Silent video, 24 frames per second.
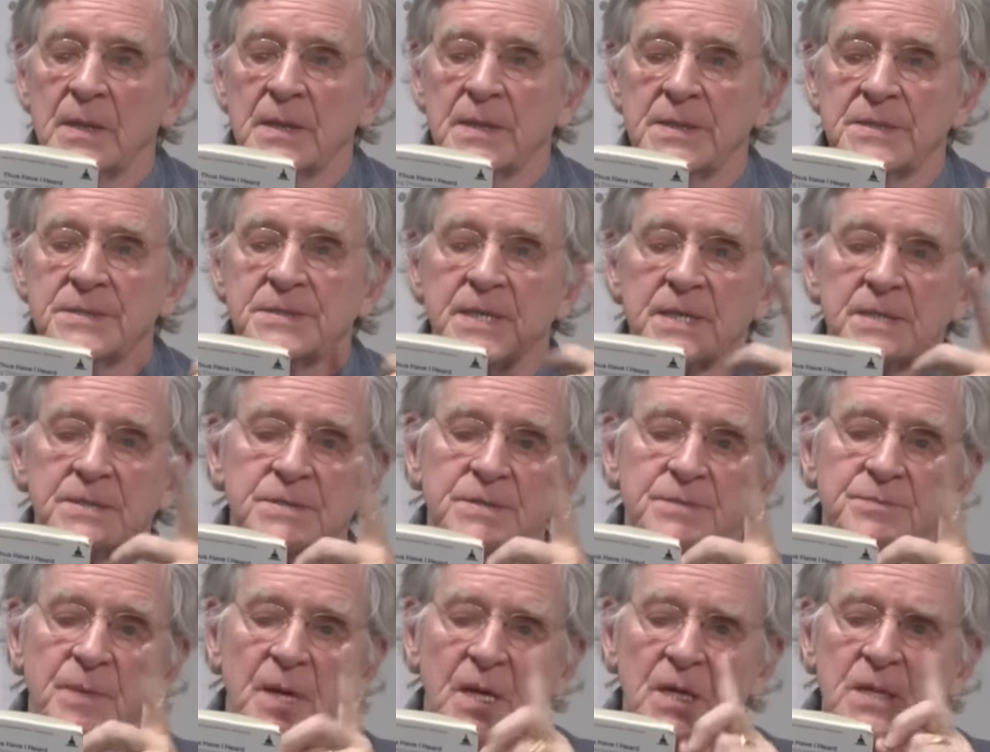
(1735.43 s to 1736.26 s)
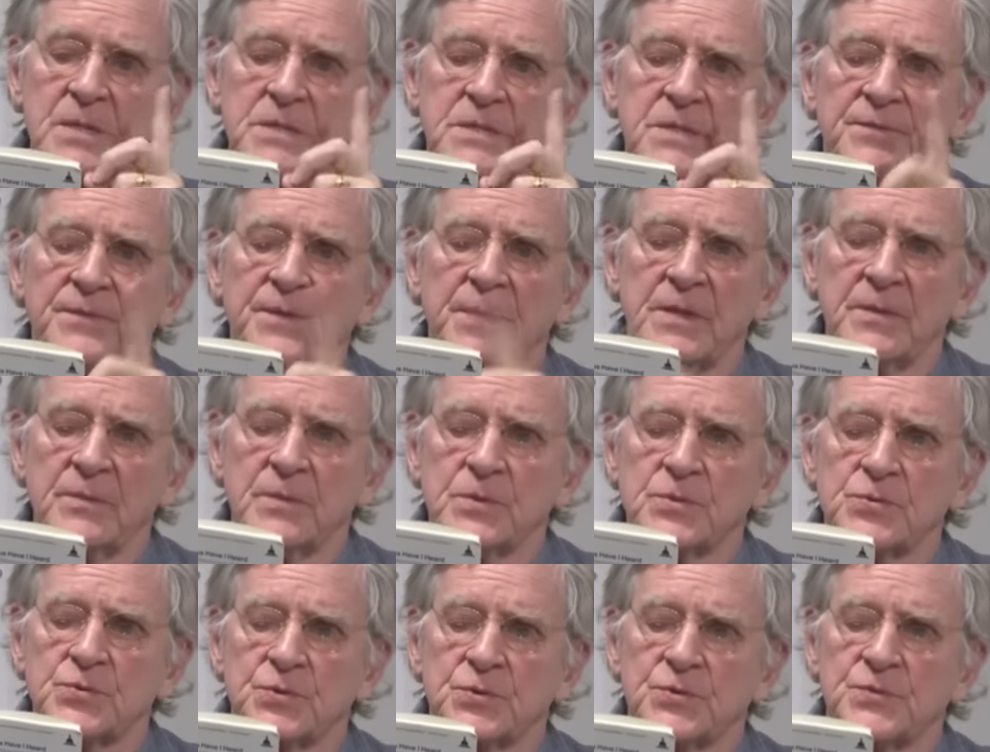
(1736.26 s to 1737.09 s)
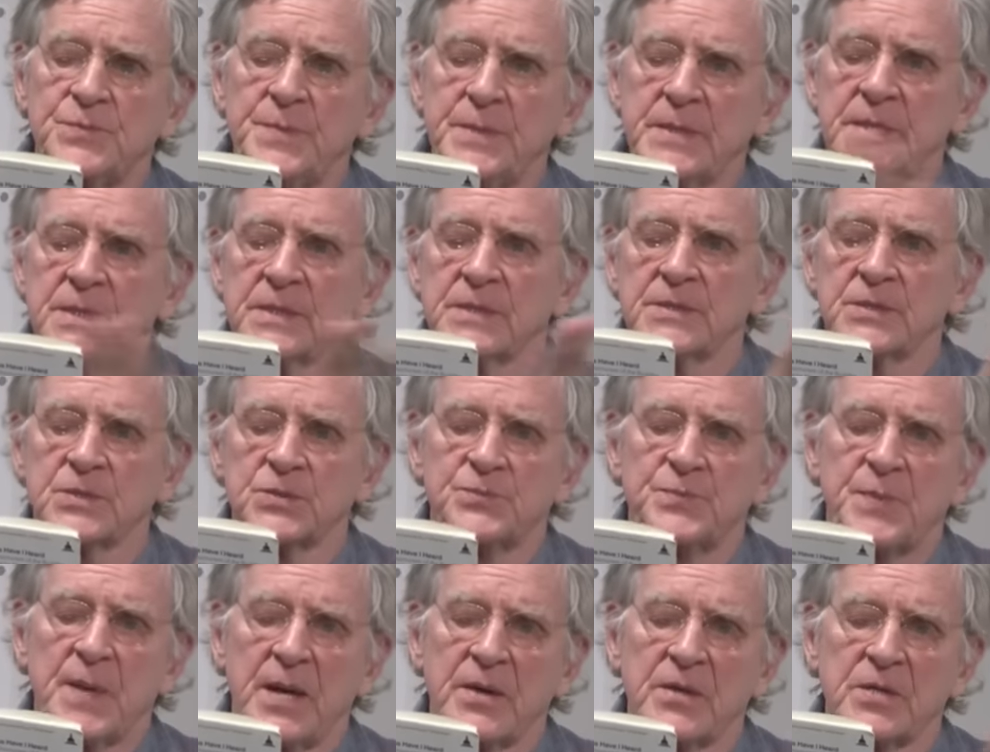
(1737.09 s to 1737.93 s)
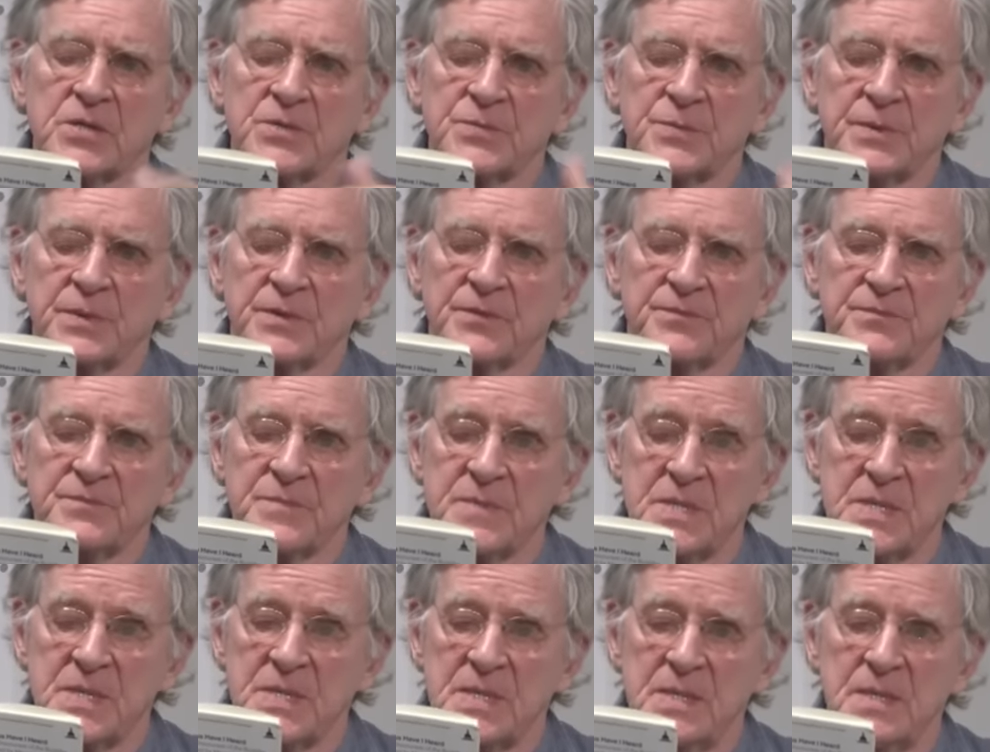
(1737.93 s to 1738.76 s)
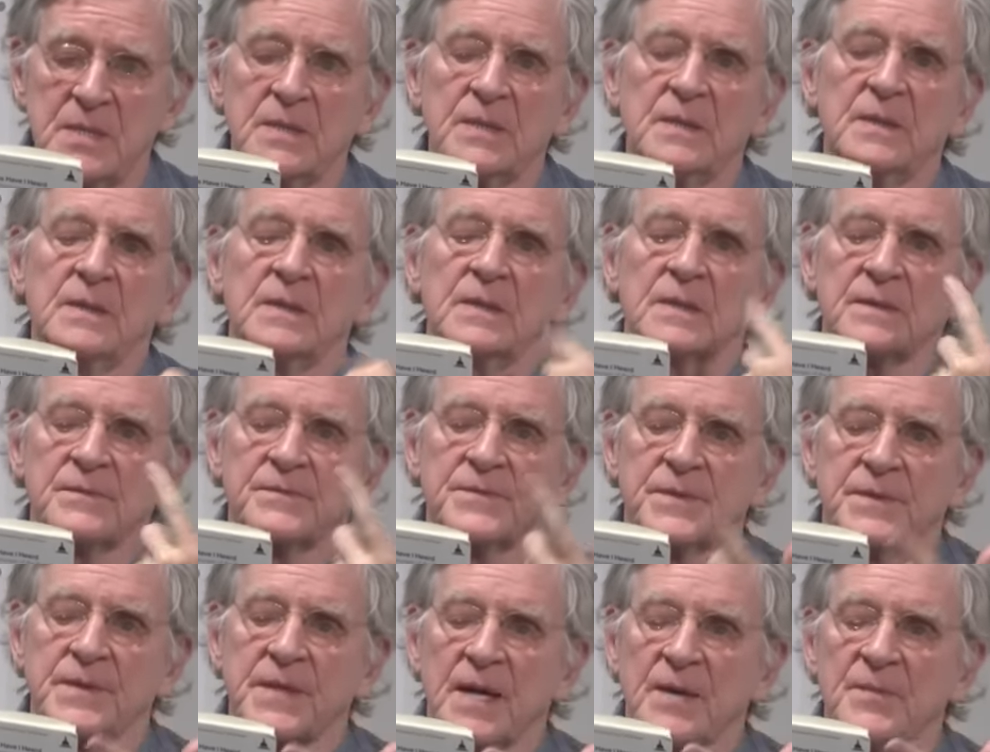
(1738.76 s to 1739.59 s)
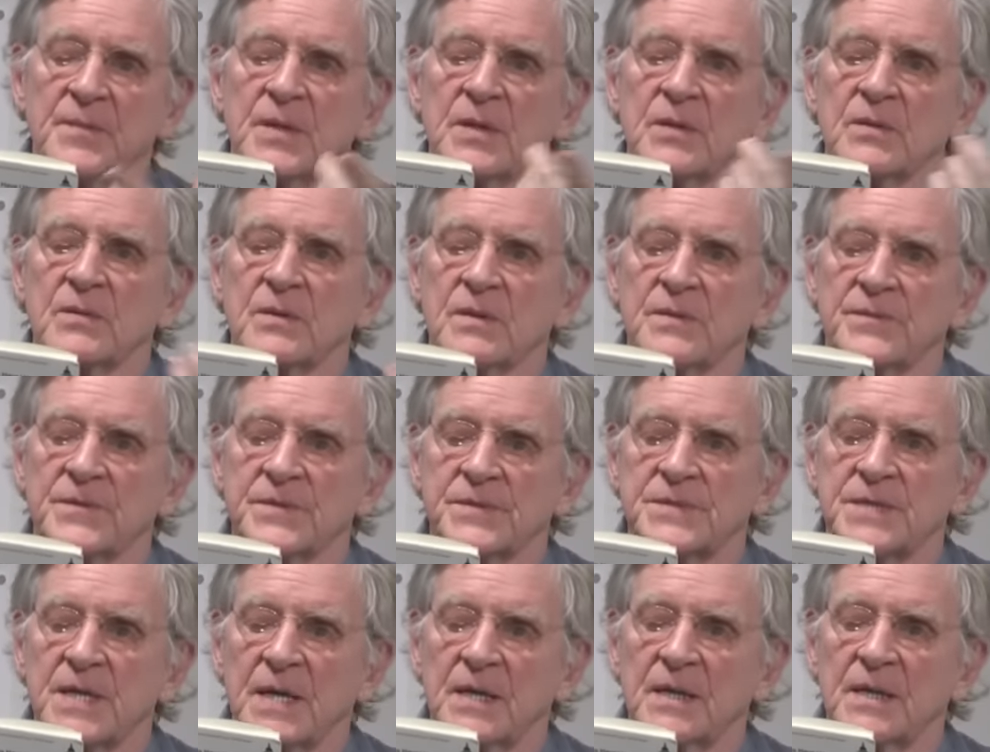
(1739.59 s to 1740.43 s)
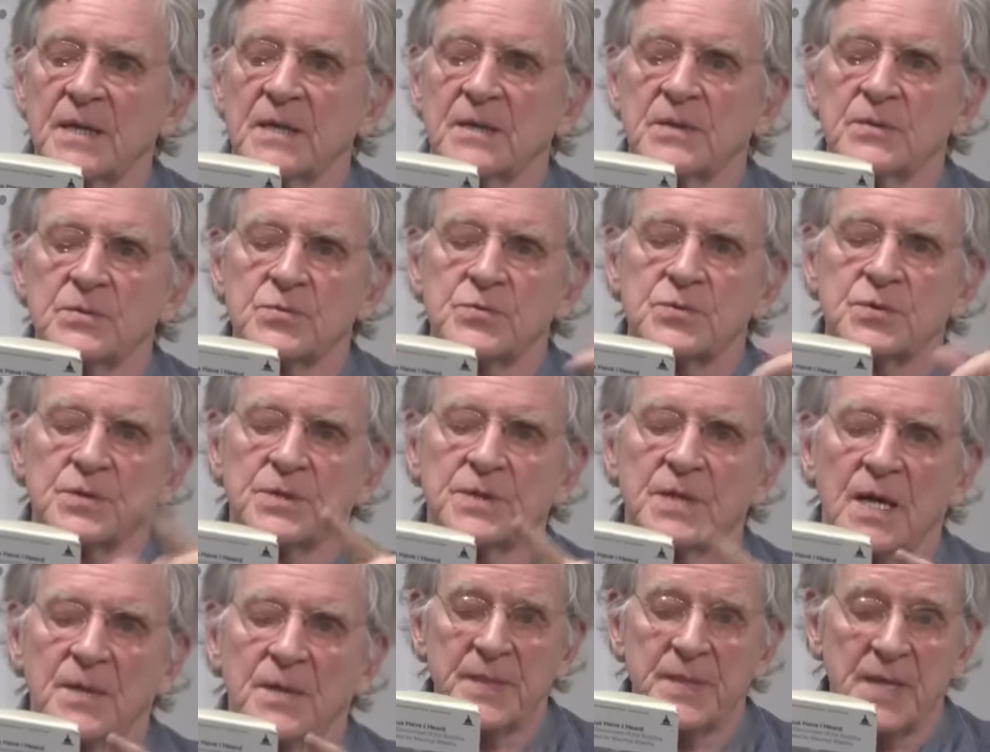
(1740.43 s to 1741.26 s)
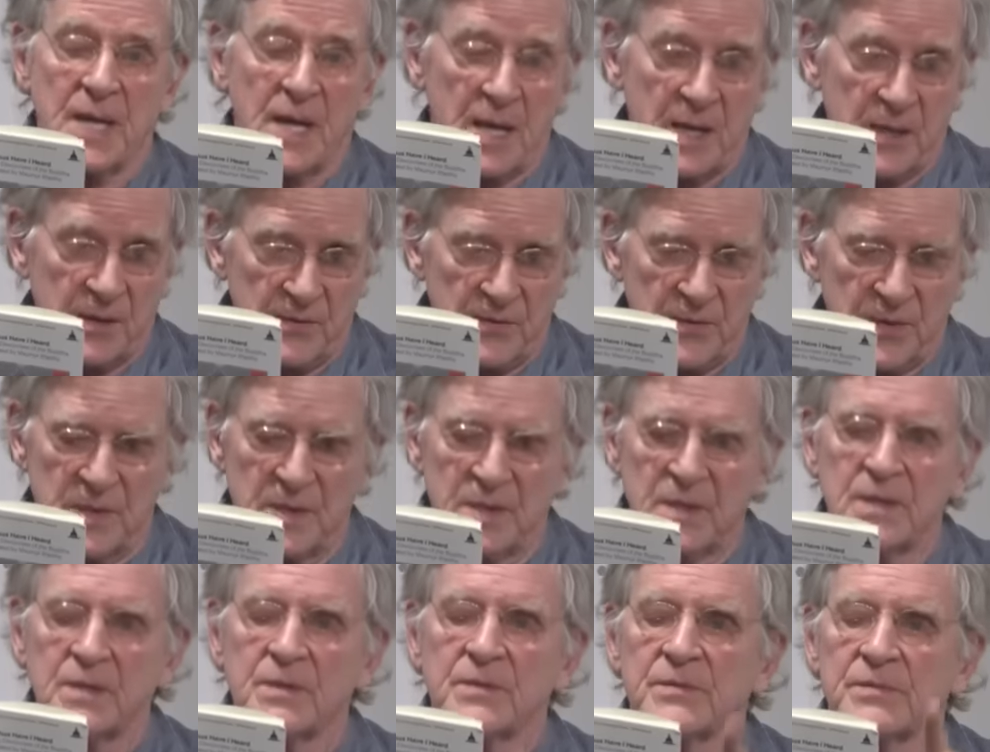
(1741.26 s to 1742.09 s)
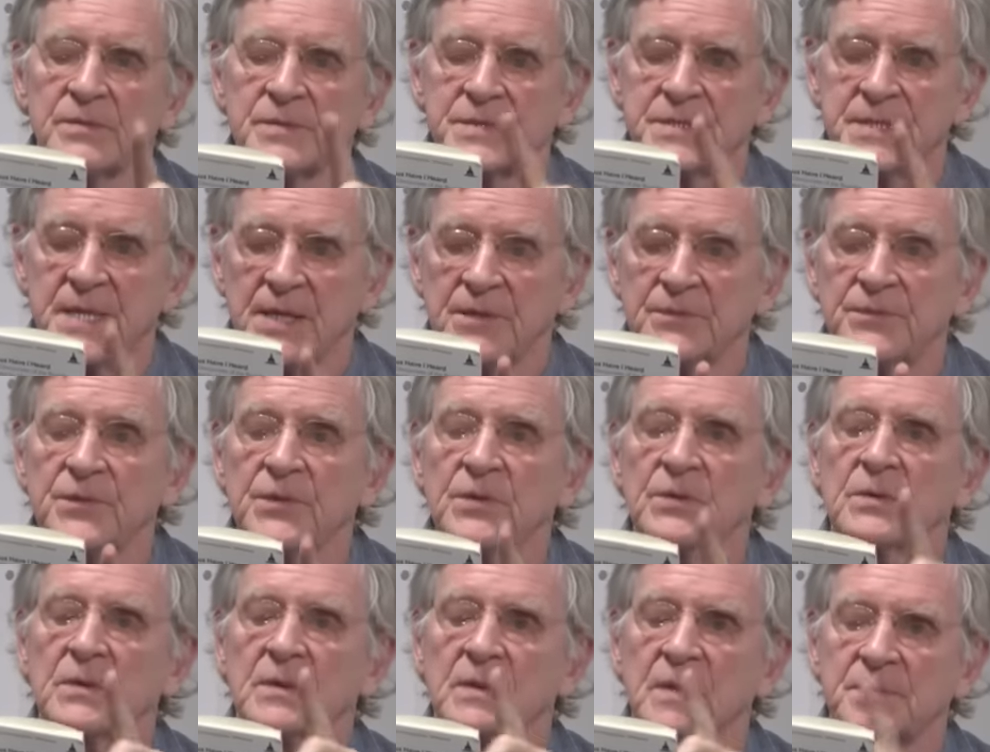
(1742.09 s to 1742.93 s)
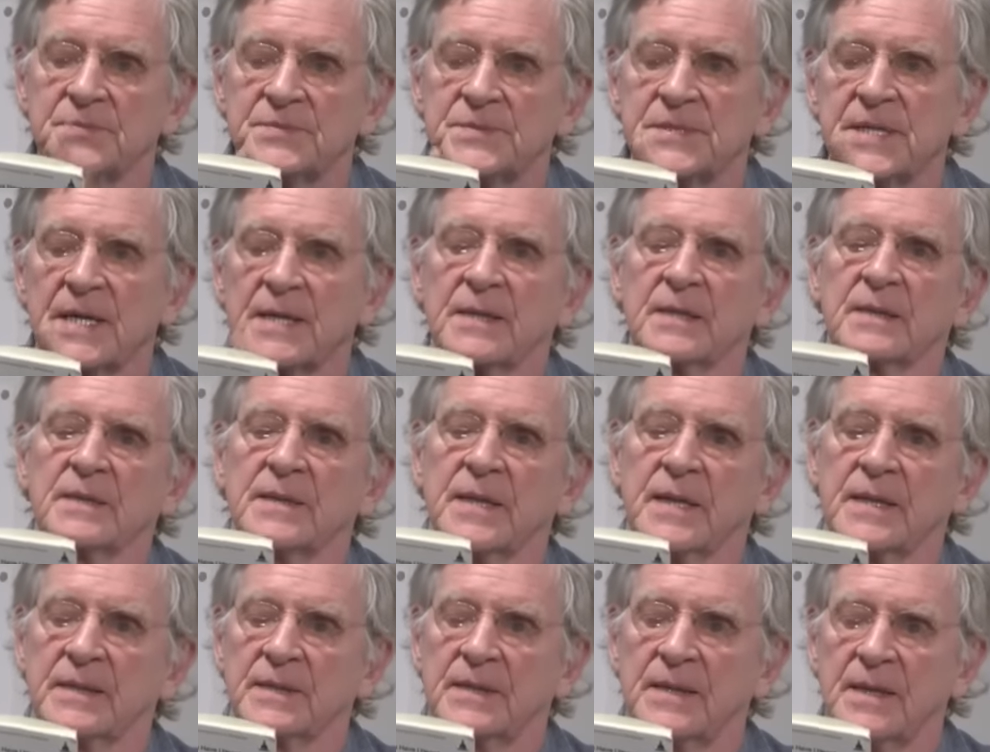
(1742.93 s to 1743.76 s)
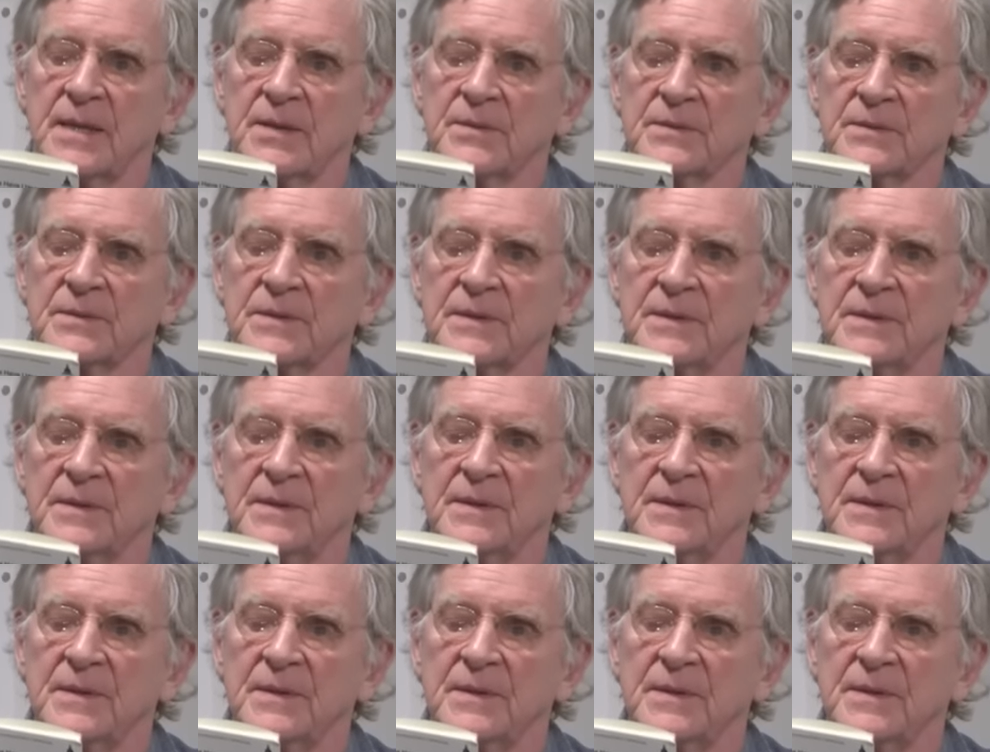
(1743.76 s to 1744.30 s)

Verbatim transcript: He says, monks, if anyone should speak in disparagement of me, of the Dhamma, or of the Sangha, you should be angry, resentful, or upset on that account.